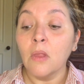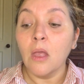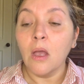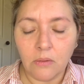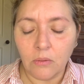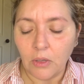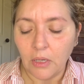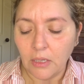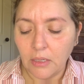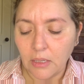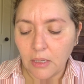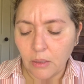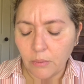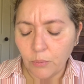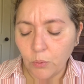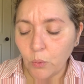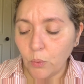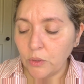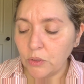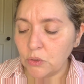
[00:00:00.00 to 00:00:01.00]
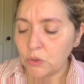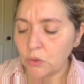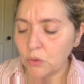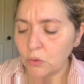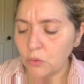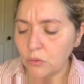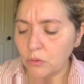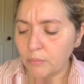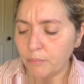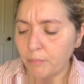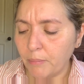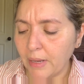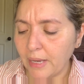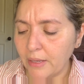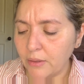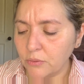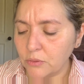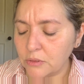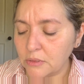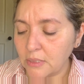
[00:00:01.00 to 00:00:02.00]
Okay, now I'm going to use the
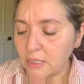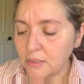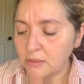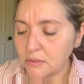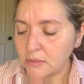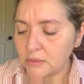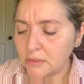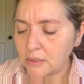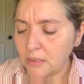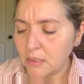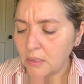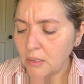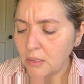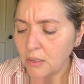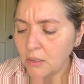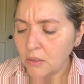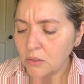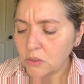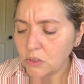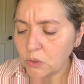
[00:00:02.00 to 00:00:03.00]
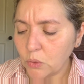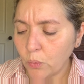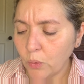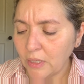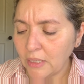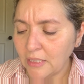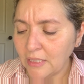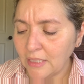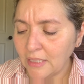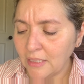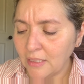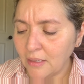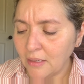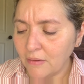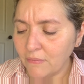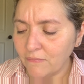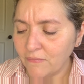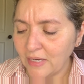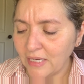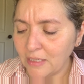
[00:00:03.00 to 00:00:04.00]
Biossance Squalene
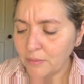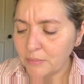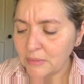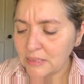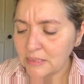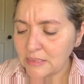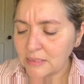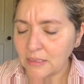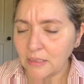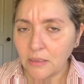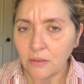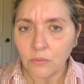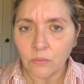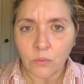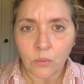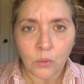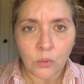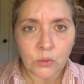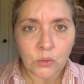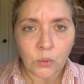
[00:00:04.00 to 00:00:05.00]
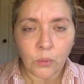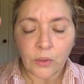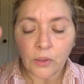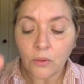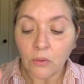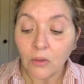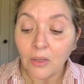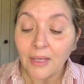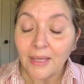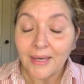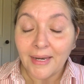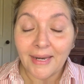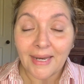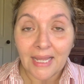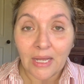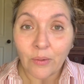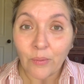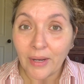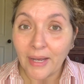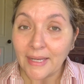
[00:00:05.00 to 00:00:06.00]
Vitamin C Rose Oil.
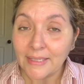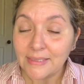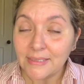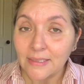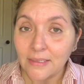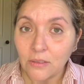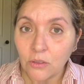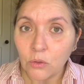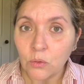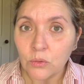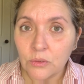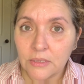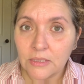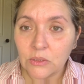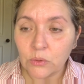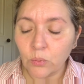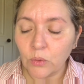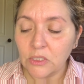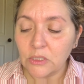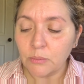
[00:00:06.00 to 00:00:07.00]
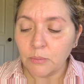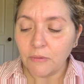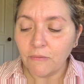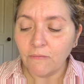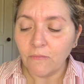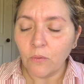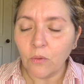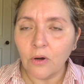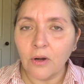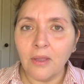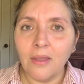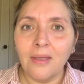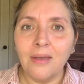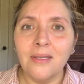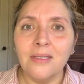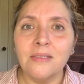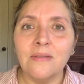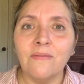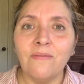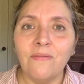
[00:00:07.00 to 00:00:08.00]
Now, I did use this once before. It
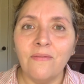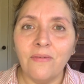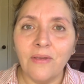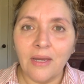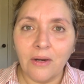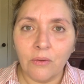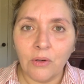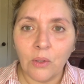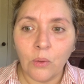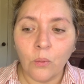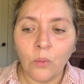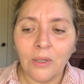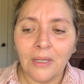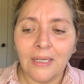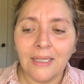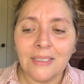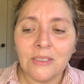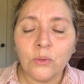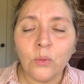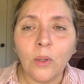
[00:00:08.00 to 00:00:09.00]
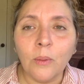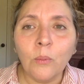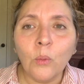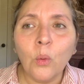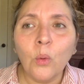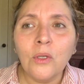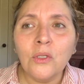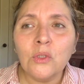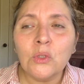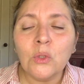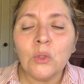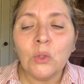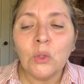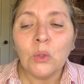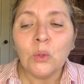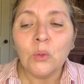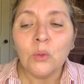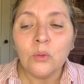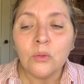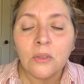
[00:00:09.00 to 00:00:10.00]
is very oily, so I'm going to
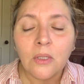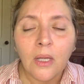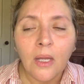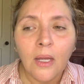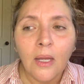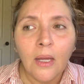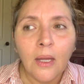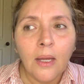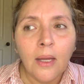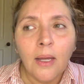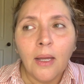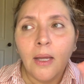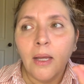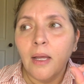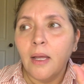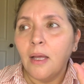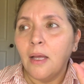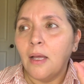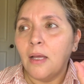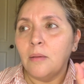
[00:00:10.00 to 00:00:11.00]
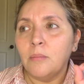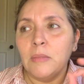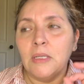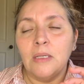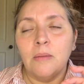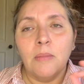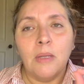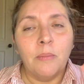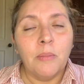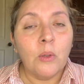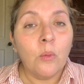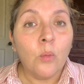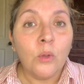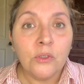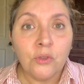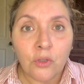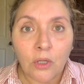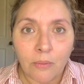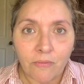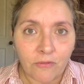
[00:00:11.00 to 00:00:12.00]
use, maybe 1
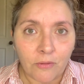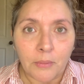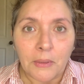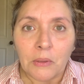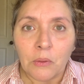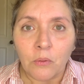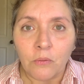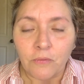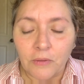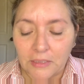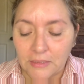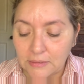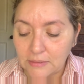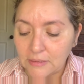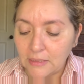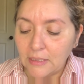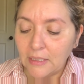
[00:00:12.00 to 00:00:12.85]
drop for my whole face.